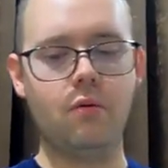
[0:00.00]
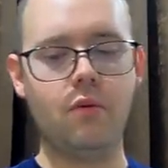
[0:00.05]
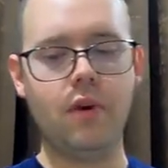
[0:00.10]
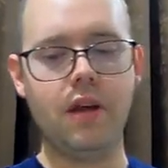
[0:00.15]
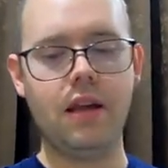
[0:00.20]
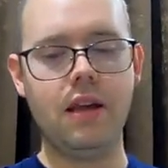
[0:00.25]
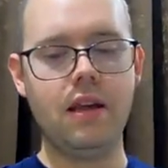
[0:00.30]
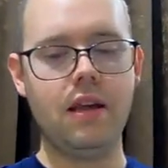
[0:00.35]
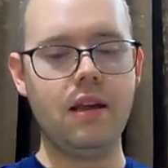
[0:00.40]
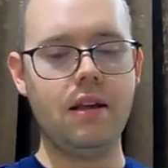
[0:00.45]

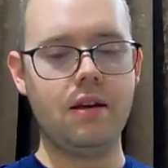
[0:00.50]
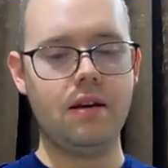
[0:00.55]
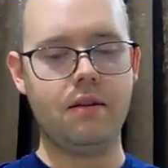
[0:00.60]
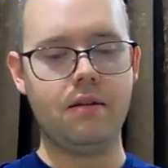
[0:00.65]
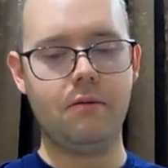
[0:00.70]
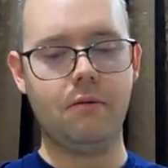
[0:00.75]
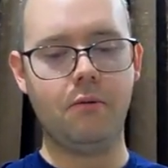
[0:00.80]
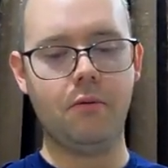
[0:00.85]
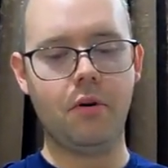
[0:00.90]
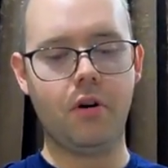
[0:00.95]
we
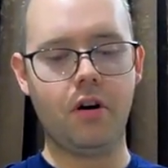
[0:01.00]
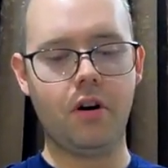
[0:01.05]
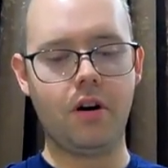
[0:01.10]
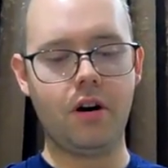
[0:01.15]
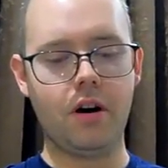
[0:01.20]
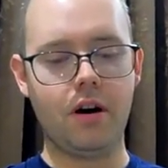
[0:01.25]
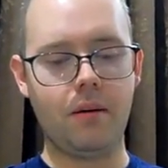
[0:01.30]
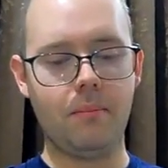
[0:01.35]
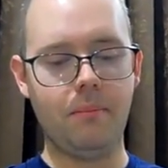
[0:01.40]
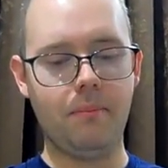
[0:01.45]

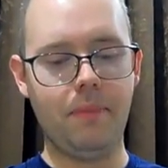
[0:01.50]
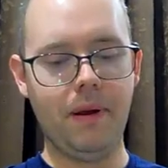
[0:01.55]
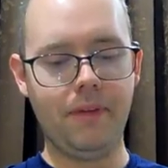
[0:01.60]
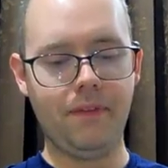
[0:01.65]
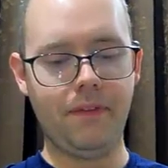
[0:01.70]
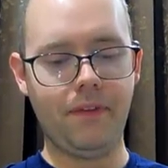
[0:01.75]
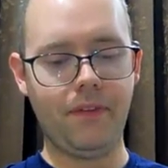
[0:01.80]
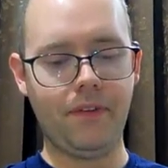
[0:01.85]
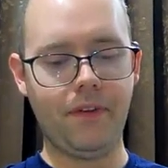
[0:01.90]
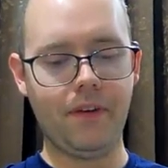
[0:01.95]
were a
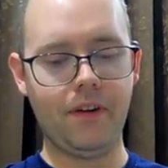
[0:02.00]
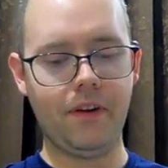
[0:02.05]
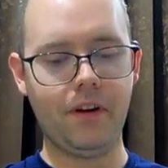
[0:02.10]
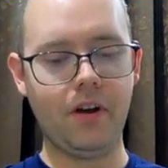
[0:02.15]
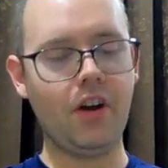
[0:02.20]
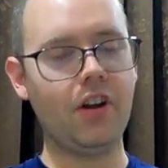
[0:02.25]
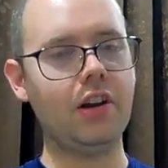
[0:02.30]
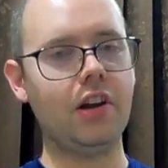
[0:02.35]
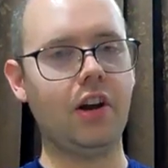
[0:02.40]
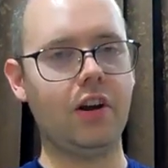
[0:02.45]
bit
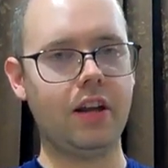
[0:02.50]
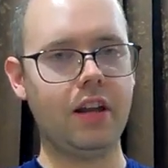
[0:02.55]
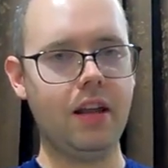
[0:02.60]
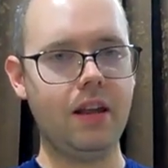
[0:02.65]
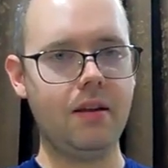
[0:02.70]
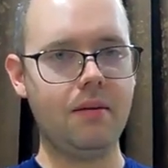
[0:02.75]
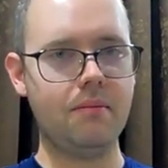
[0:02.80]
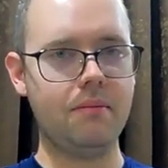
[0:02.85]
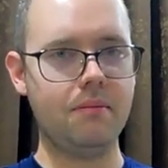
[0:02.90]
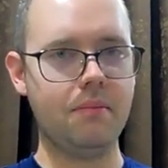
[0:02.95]

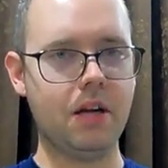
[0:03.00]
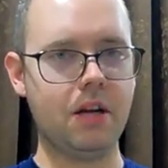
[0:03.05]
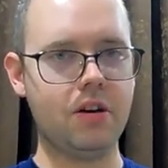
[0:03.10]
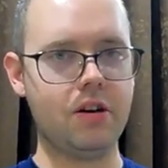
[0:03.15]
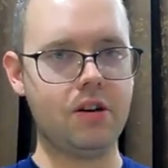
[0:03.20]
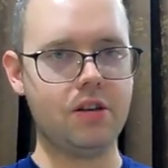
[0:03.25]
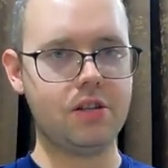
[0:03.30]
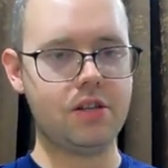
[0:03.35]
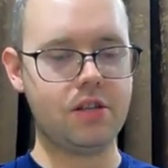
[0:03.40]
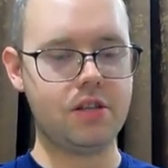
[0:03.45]
unlucky
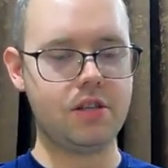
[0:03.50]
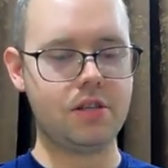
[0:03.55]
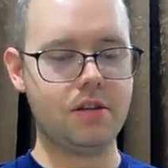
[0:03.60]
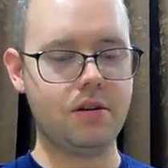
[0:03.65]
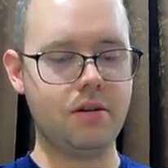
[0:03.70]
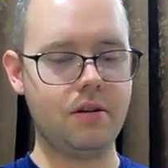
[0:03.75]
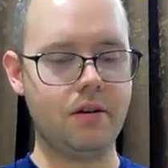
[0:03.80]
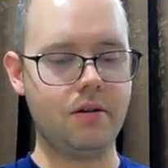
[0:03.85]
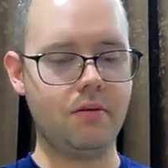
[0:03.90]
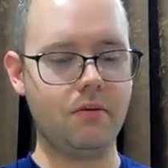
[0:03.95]

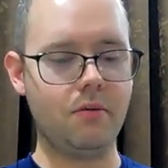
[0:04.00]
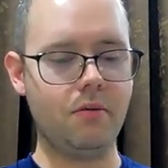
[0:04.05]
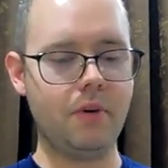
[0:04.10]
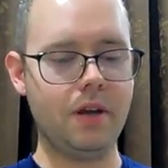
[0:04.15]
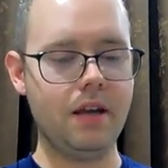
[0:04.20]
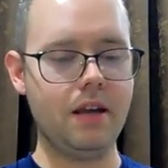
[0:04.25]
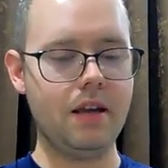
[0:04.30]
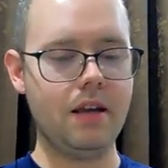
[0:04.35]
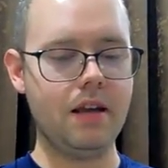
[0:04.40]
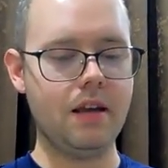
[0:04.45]
because
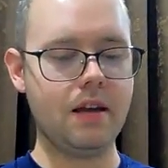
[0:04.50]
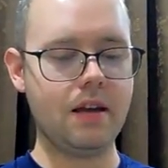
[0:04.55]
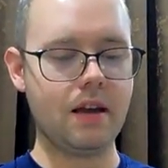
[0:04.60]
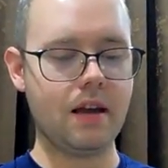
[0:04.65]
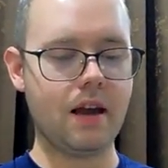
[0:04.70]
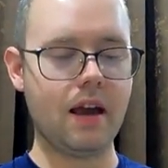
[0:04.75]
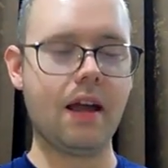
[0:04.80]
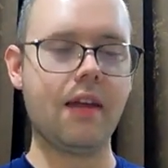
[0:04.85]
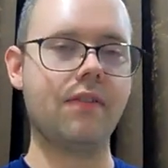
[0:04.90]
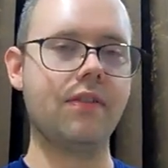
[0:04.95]
we
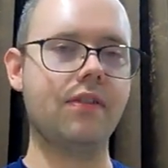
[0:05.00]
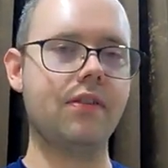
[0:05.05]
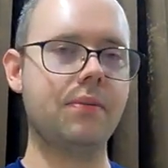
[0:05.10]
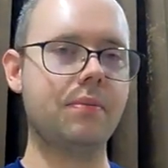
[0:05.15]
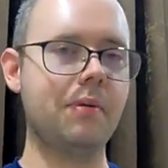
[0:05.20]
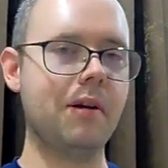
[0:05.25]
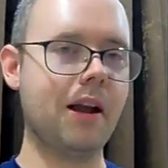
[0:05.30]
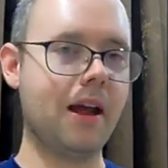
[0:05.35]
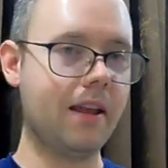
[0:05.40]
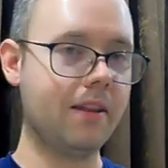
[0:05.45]

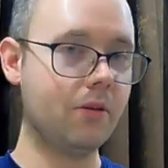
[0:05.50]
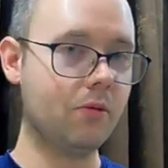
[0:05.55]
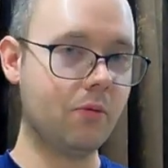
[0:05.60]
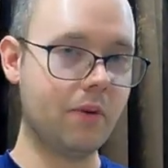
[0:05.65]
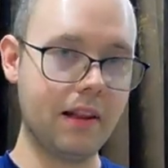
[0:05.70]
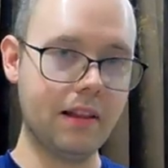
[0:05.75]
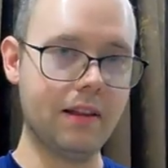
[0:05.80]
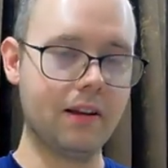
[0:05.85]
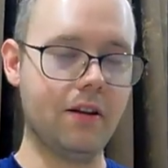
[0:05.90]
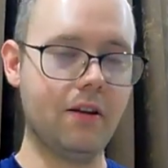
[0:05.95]
hadn't
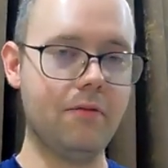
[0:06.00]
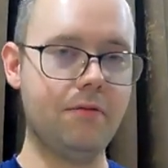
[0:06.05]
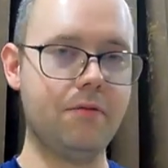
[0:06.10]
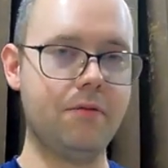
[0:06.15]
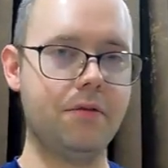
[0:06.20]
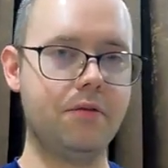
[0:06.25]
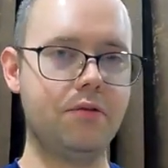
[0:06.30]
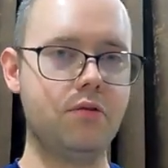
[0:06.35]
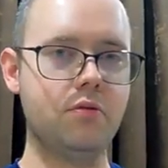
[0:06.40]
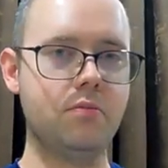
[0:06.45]
planned well
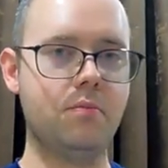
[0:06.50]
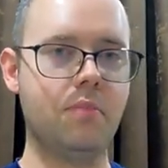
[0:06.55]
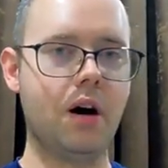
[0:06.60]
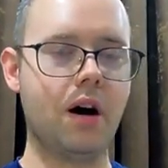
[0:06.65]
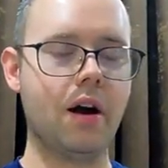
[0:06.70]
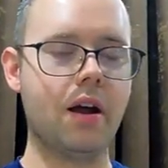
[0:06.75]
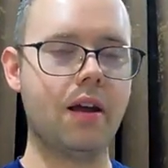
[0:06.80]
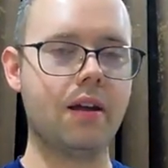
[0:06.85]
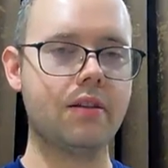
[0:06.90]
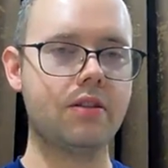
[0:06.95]
enough to
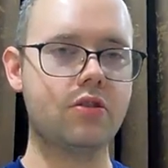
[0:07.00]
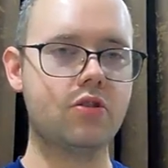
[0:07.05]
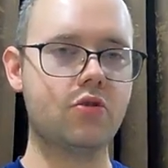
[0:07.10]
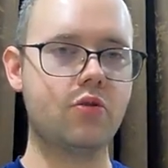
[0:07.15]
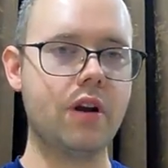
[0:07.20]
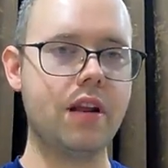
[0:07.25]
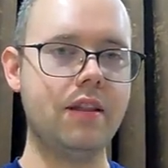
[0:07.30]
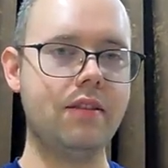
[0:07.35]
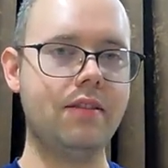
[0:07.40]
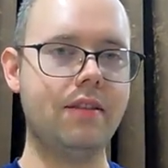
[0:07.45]
buy
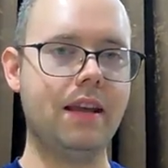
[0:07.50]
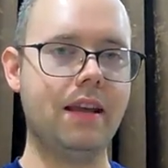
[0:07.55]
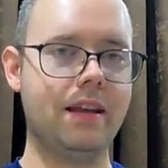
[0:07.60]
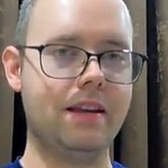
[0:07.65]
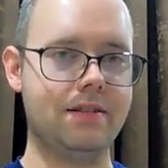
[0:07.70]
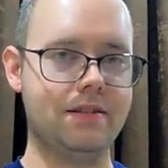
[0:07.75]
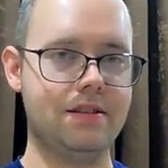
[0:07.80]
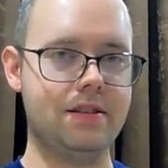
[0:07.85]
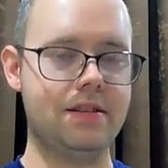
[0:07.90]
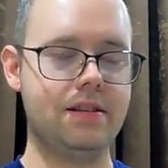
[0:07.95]
train
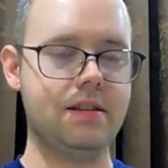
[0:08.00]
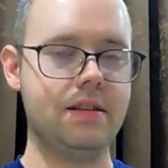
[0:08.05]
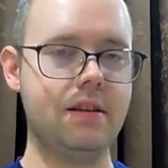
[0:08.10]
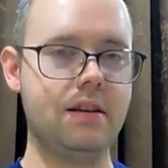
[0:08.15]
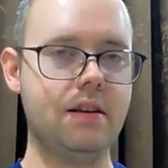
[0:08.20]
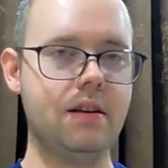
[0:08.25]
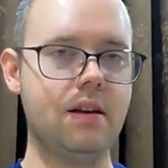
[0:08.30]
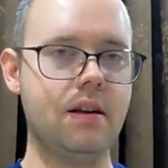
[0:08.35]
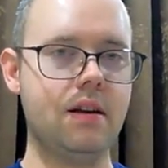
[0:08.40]
tickets